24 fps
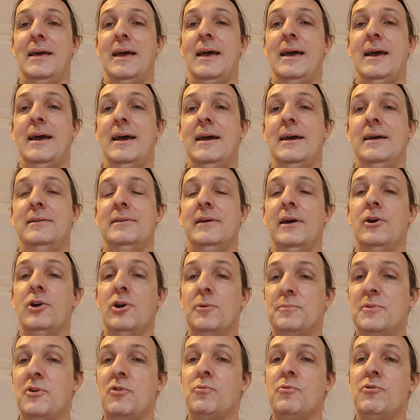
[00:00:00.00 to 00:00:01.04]
And I
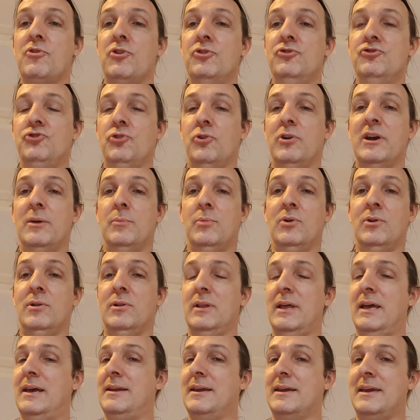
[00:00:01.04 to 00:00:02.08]
hope this was
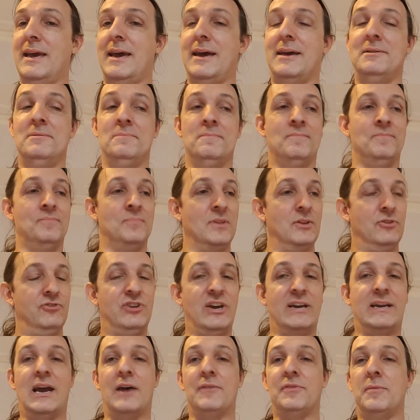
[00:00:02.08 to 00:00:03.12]
enjoyable. And again,
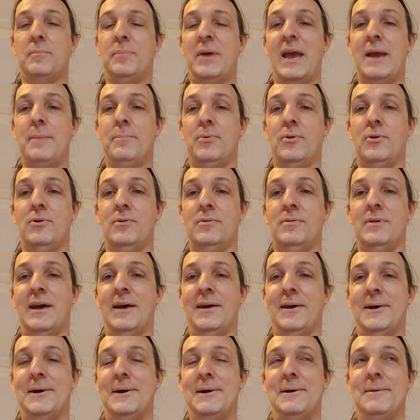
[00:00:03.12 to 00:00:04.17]
check out the paper,
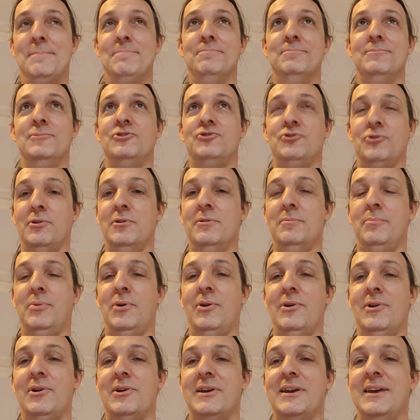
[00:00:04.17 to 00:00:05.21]

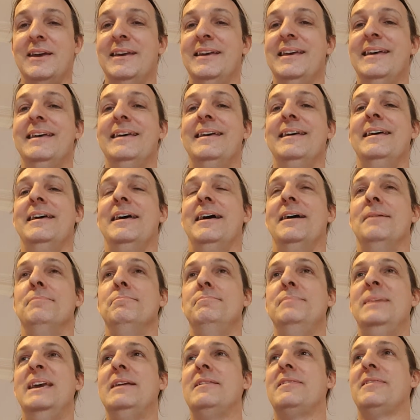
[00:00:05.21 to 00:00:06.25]
Schoenberg
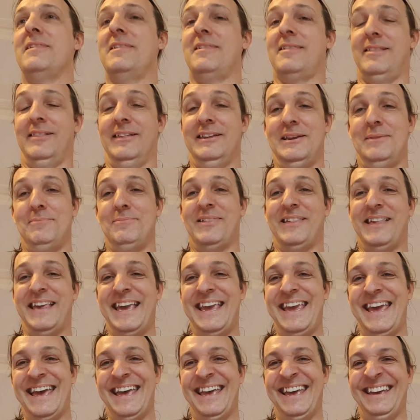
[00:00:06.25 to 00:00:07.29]
meets
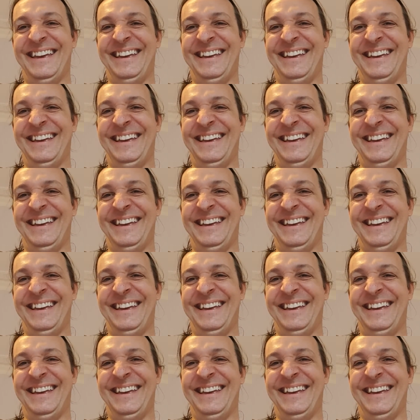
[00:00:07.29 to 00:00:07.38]
Slonimsky.